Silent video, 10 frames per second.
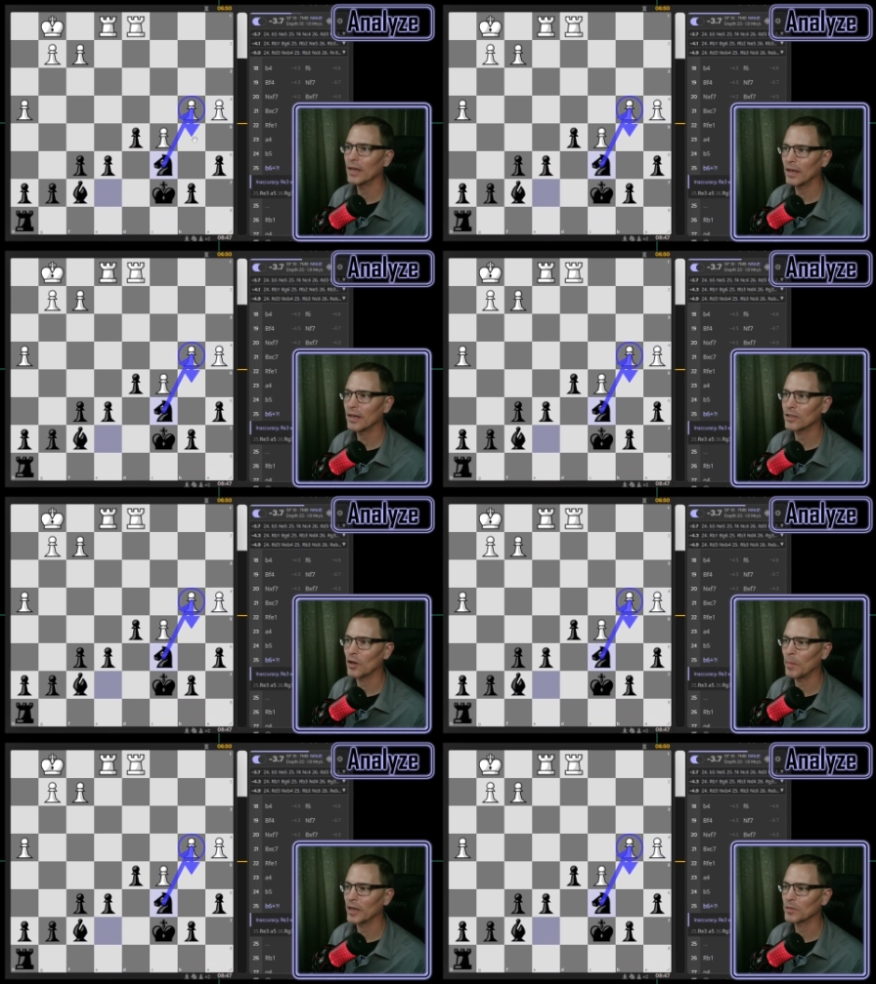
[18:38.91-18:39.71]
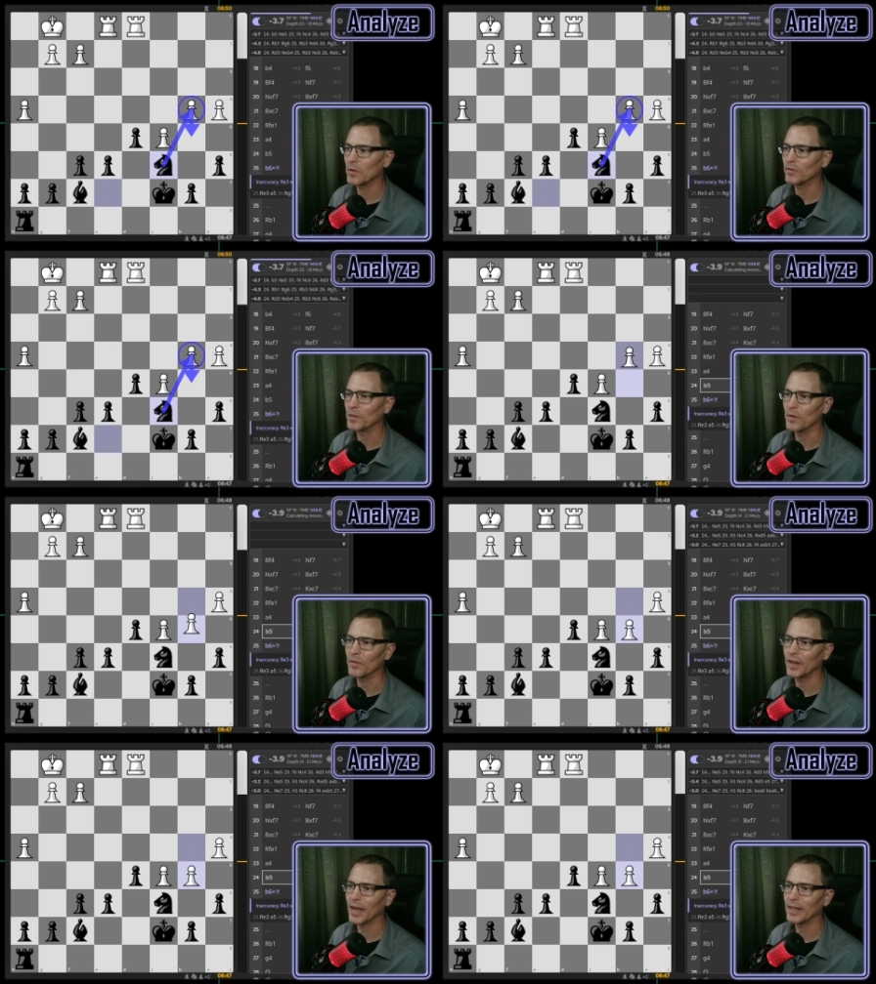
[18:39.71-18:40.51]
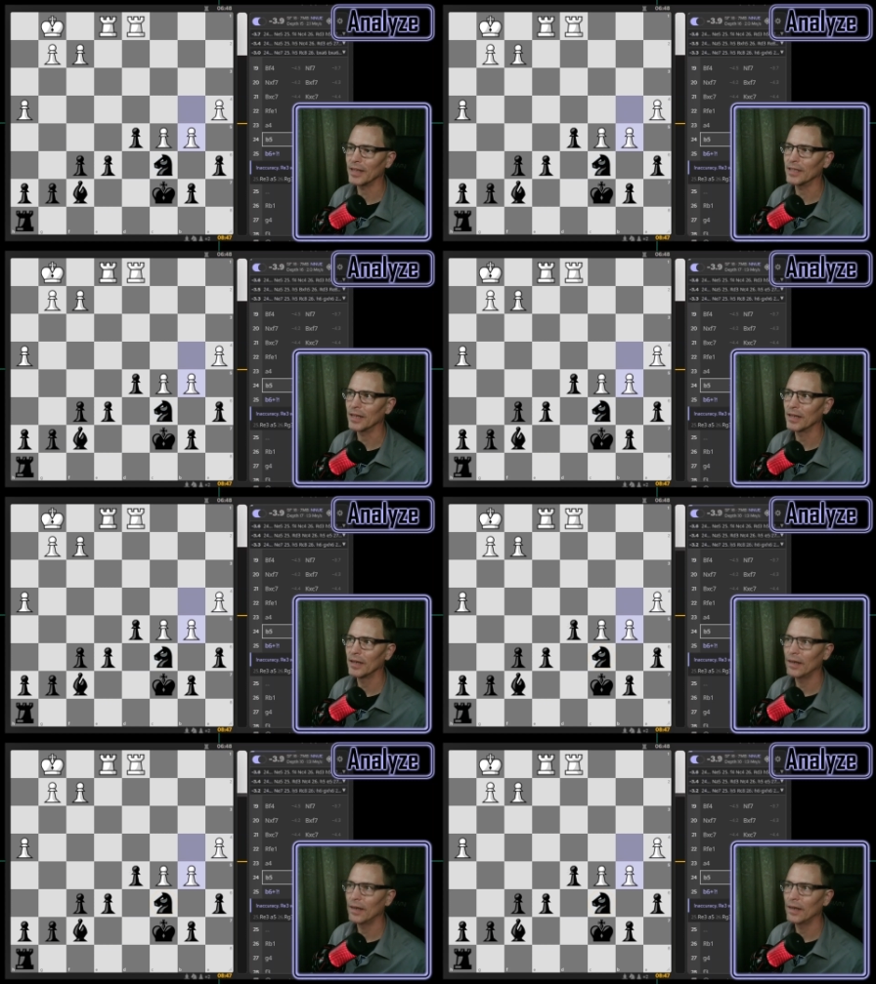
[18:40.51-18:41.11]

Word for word: It is their best move to move it, and they did.